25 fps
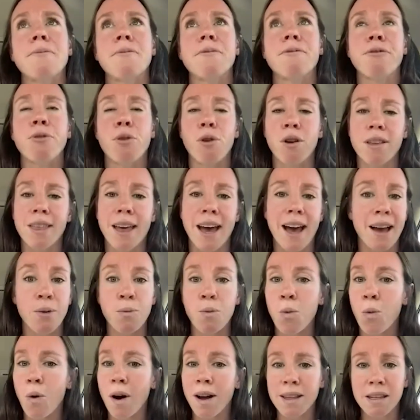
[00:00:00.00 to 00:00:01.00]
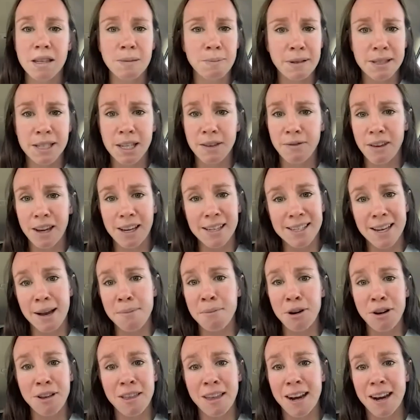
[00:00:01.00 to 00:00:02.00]
For that one specific
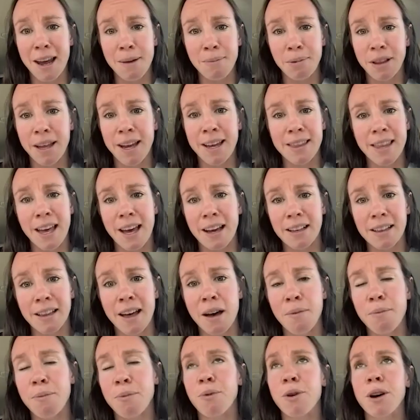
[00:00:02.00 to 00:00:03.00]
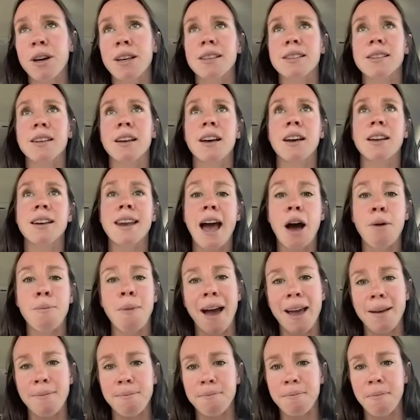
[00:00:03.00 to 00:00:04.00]
summer that I played that club was now
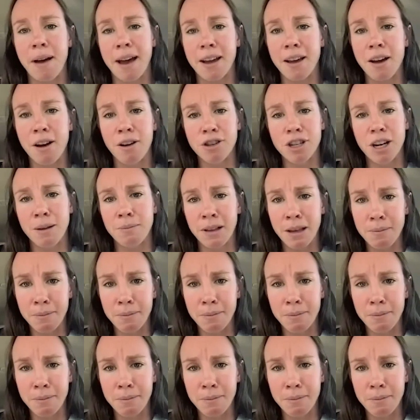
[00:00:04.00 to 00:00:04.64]
my coach Emily